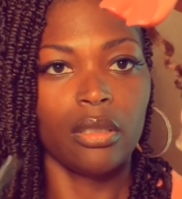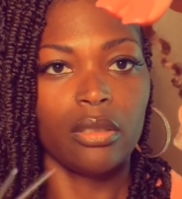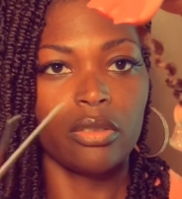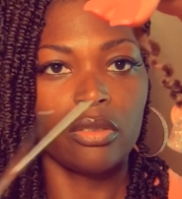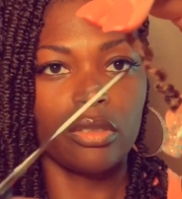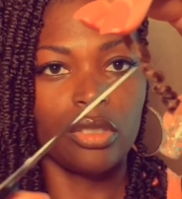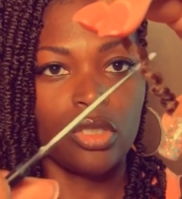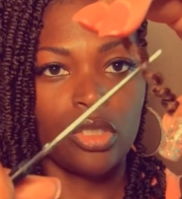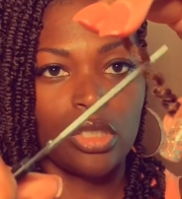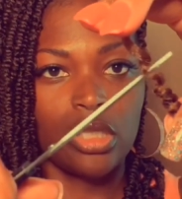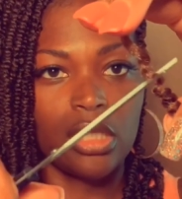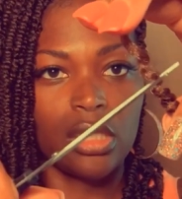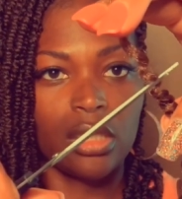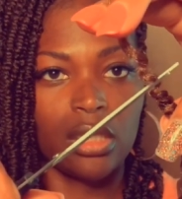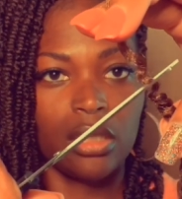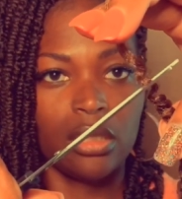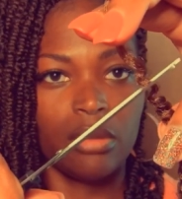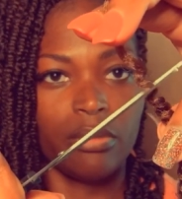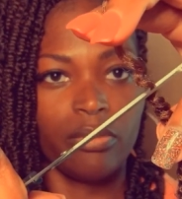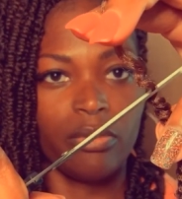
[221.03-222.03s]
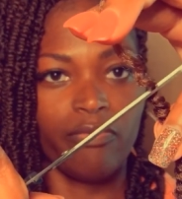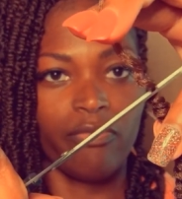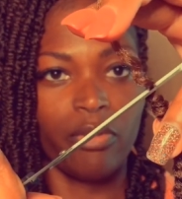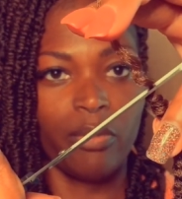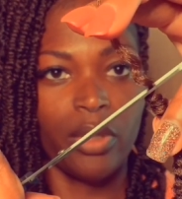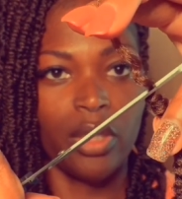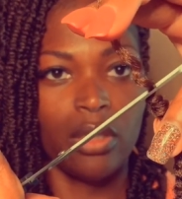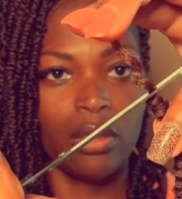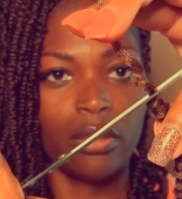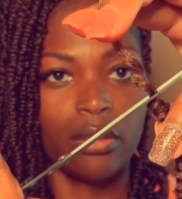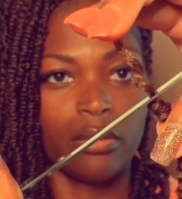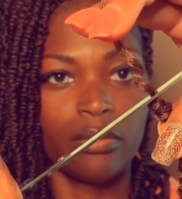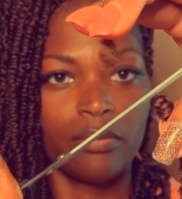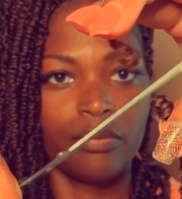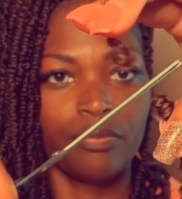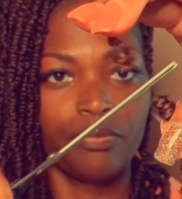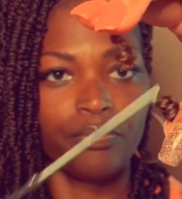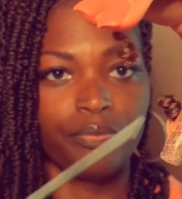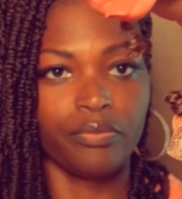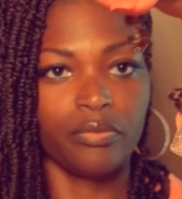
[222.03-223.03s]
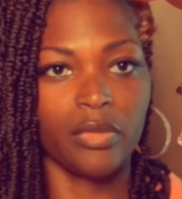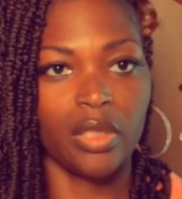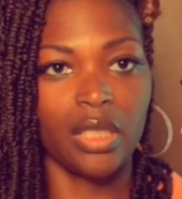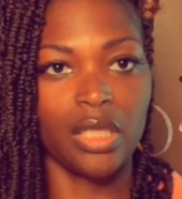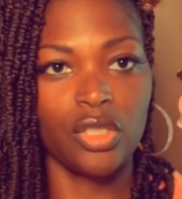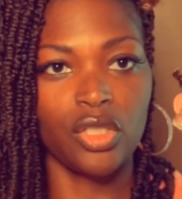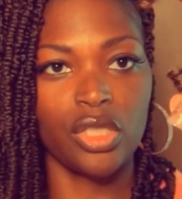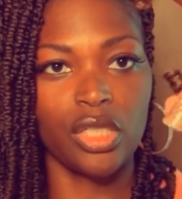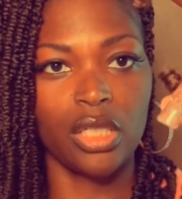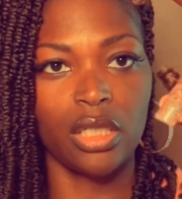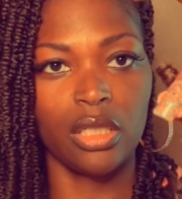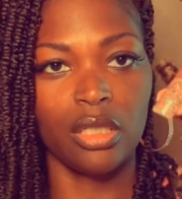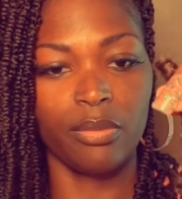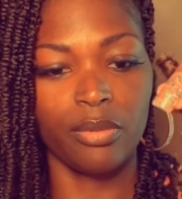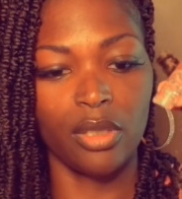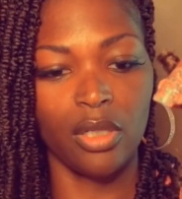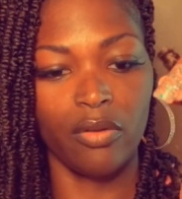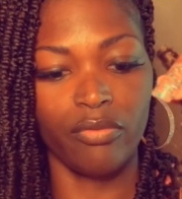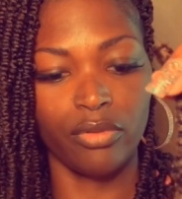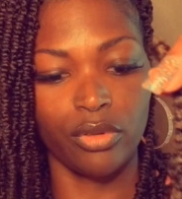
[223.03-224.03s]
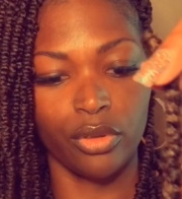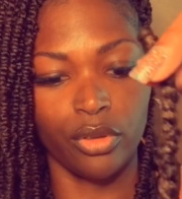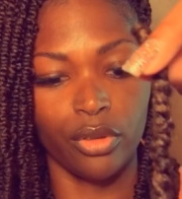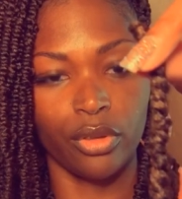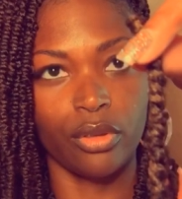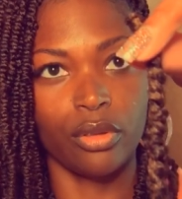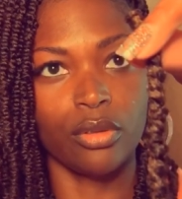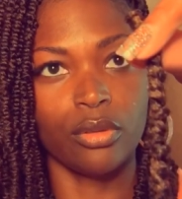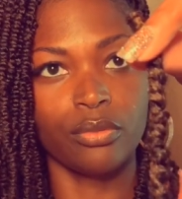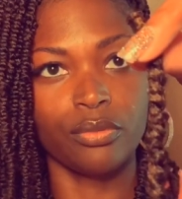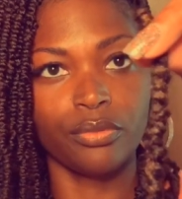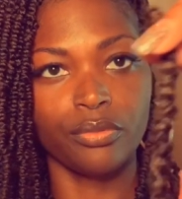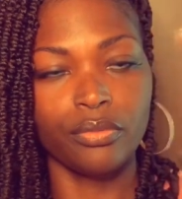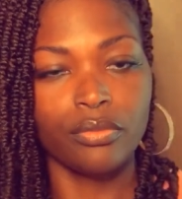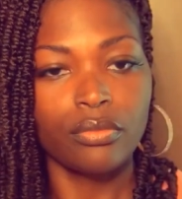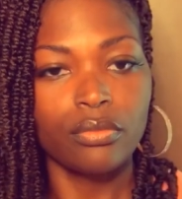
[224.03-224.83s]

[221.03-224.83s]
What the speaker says: So I just clipped from here and I just clipped off the curl.